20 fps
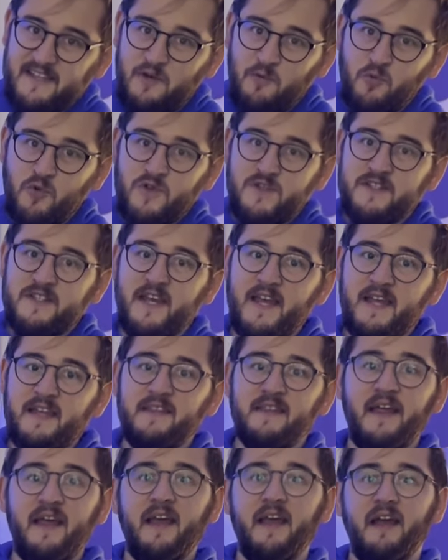I would
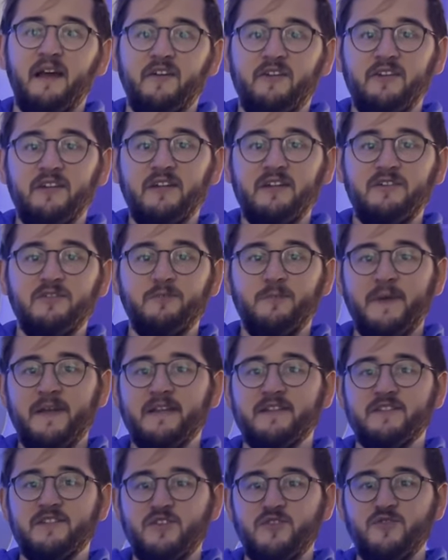say they are a little
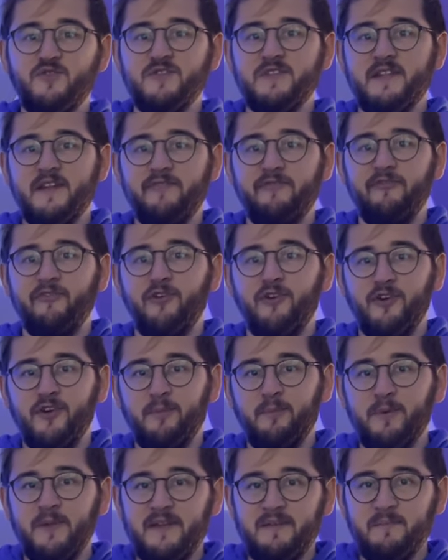bit too stiff for a
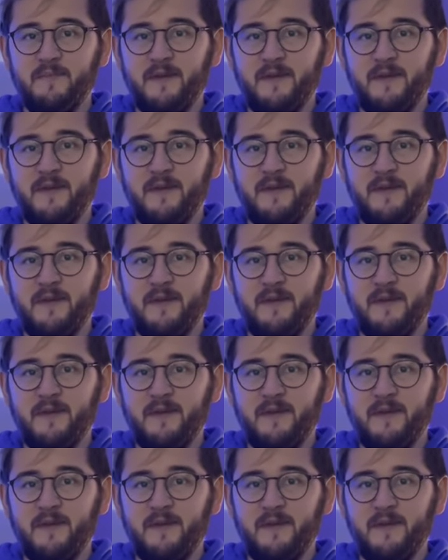complete